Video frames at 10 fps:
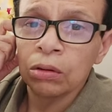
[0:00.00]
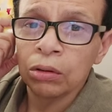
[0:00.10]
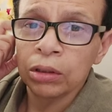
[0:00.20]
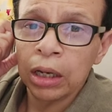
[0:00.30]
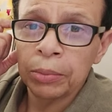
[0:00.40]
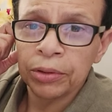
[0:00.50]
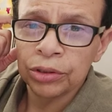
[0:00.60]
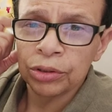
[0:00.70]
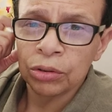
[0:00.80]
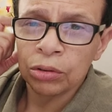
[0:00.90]
horn,
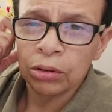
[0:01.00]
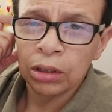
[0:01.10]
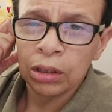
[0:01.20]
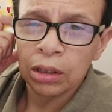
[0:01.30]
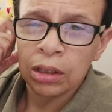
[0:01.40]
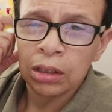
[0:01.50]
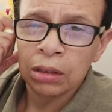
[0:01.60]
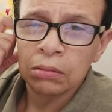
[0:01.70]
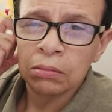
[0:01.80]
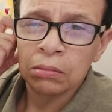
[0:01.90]
apparition horn.
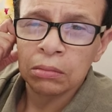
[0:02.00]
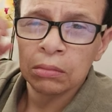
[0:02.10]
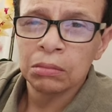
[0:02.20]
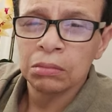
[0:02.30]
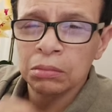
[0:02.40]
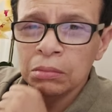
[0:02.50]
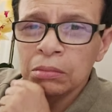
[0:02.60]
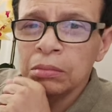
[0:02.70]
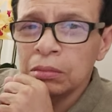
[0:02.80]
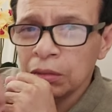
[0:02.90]
Mm -hmm
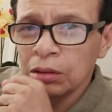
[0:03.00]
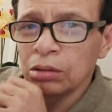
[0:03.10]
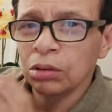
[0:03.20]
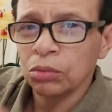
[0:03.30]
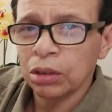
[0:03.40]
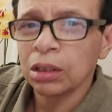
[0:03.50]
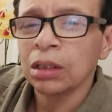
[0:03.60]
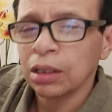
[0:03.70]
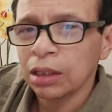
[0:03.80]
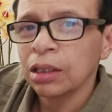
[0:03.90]
the long one.
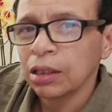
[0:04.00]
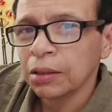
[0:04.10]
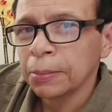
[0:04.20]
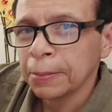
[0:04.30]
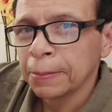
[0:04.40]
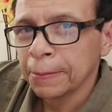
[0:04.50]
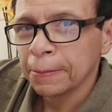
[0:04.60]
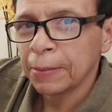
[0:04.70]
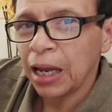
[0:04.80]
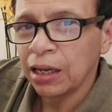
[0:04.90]

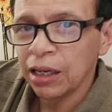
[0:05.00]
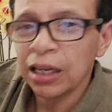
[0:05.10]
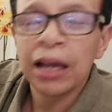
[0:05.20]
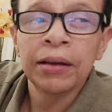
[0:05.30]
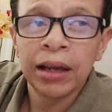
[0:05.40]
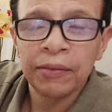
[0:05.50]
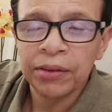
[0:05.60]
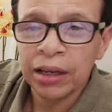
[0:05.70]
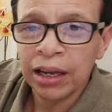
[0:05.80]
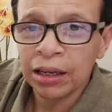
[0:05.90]
I hang have
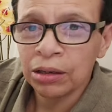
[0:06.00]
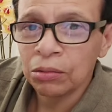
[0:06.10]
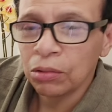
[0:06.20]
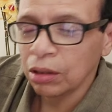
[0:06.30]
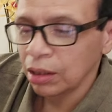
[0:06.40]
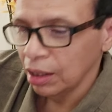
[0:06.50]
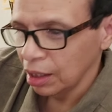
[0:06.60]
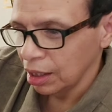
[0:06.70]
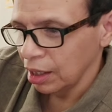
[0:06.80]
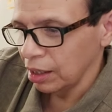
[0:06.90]
it hanging on the wall.
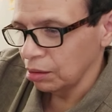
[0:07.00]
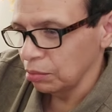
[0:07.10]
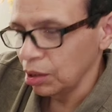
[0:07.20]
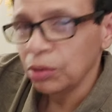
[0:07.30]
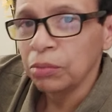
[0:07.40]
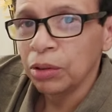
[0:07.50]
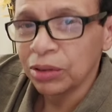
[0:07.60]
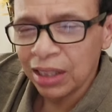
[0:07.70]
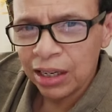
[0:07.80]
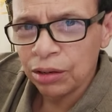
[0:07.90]
I don't blow, blow.
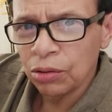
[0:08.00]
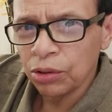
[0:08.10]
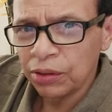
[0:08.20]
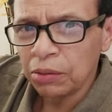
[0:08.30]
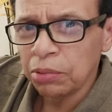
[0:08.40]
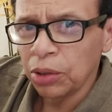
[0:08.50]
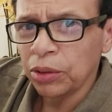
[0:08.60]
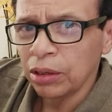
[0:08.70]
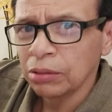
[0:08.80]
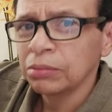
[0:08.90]
It's an air horn. You have to blow
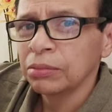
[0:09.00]
it.